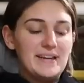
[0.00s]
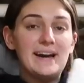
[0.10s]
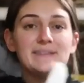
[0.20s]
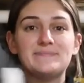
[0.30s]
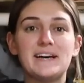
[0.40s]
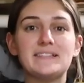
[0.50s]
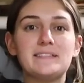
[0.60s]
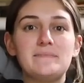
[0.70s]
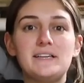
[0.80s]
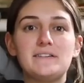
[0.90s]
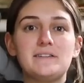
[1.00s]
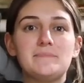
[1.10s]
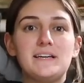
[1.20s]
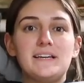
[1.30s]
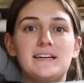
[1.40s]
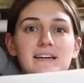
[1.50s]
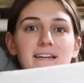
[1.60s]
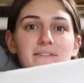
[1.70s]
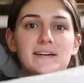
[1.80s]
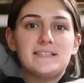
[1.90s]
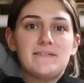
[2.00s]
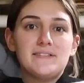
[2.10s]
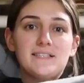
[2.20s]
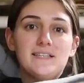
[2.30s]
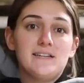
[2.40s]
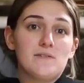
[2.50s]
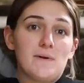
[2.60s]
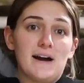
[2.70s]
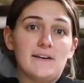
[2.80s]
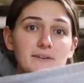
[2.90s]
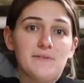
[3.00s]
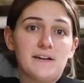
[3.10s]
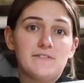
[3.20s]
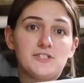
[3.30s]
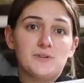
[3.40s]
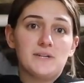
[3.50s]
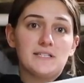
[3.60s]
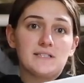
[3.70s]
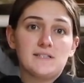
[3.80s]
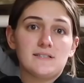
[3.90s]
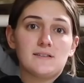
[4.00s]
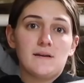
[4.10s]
But yeah, that's the meet and greet blanket. You guys haven't seen it in a while. I don't think I've shown it since the